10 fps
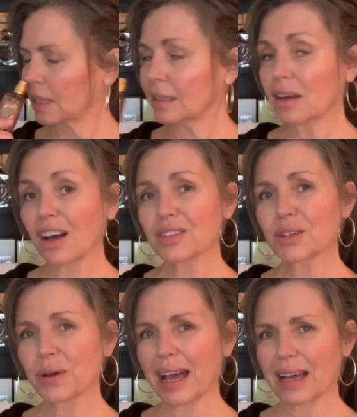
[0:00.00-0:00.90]
It
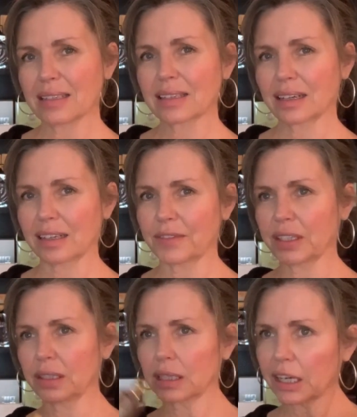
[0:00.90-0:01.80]
also has kind of
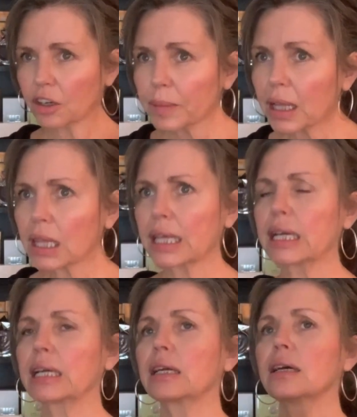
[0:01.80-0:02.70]
a caramel
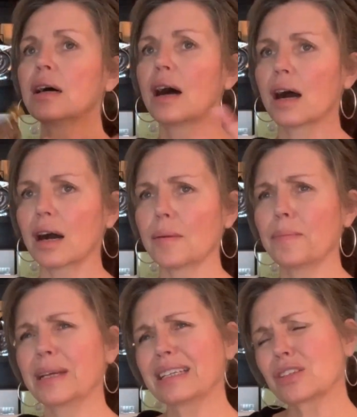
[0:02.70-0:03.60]
thing, uh,
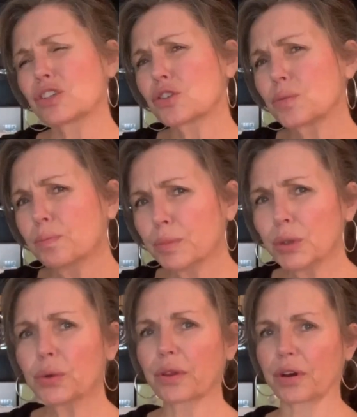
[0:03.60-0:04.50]
but it's
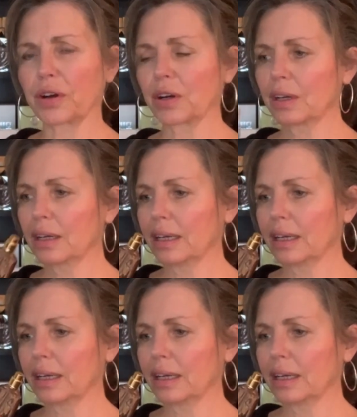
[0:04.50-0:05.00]
smoother.